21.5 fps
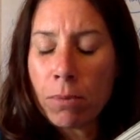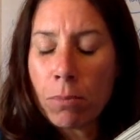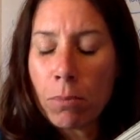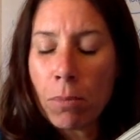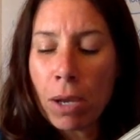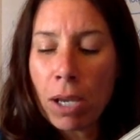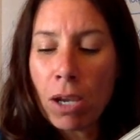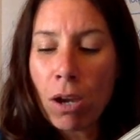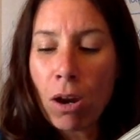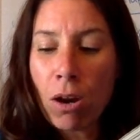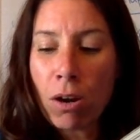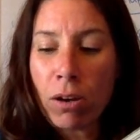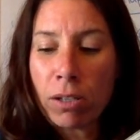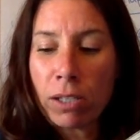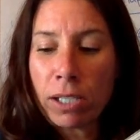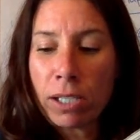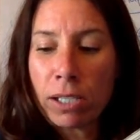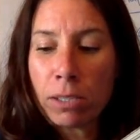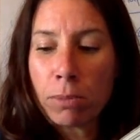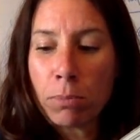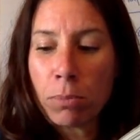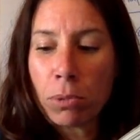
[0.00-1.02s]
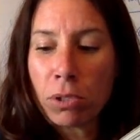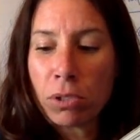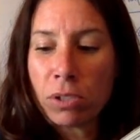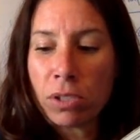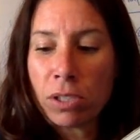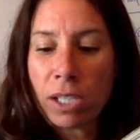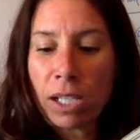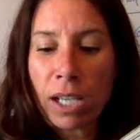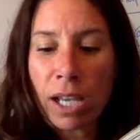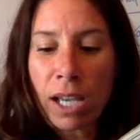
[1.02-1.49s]
My heart is
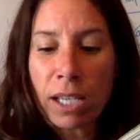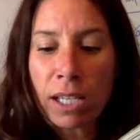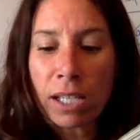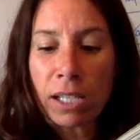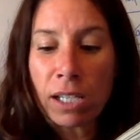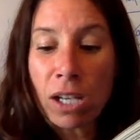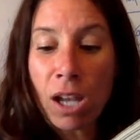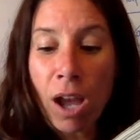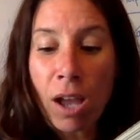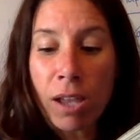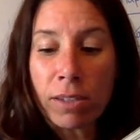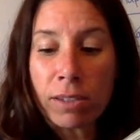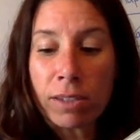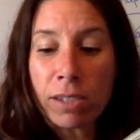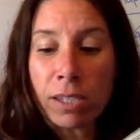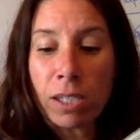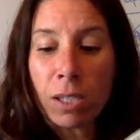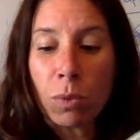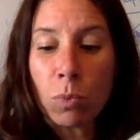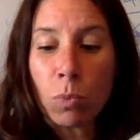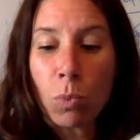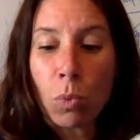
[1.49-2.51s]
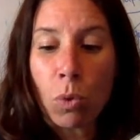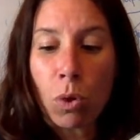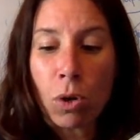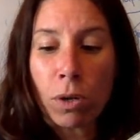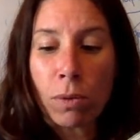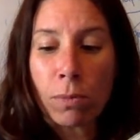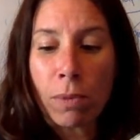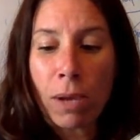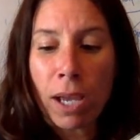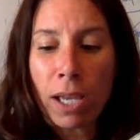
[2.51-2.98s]
bursting. I cannot see
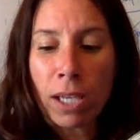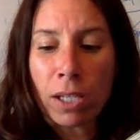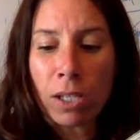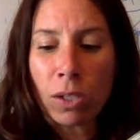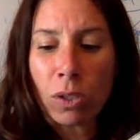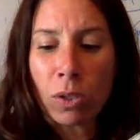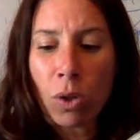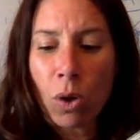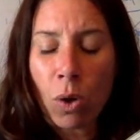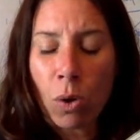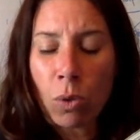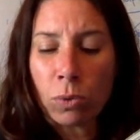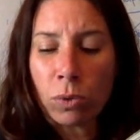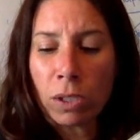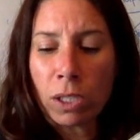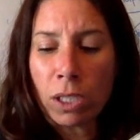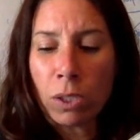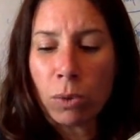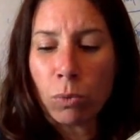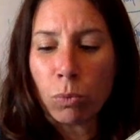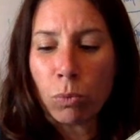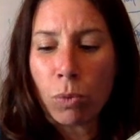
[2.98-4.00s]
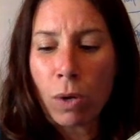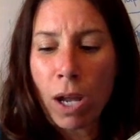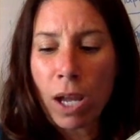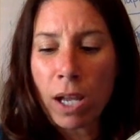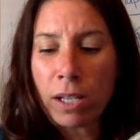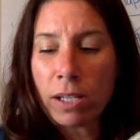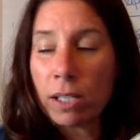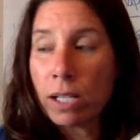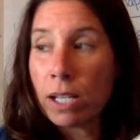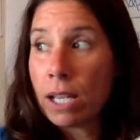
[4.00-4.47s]
Warm. I can only
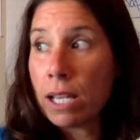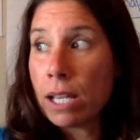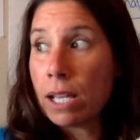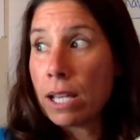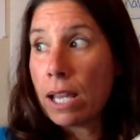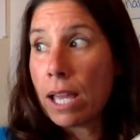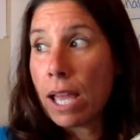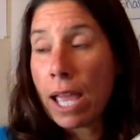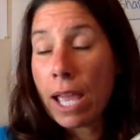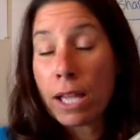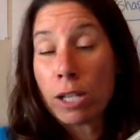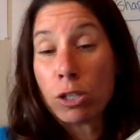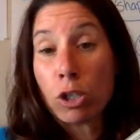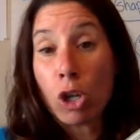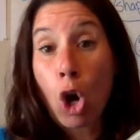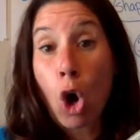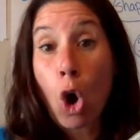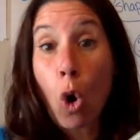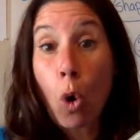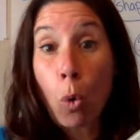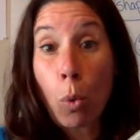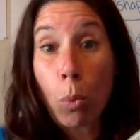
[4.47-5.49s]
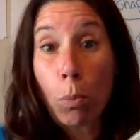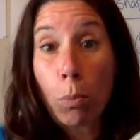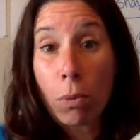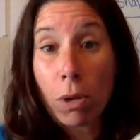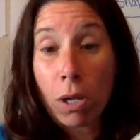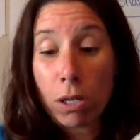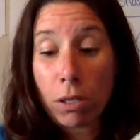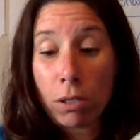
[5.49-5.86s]
run and hope.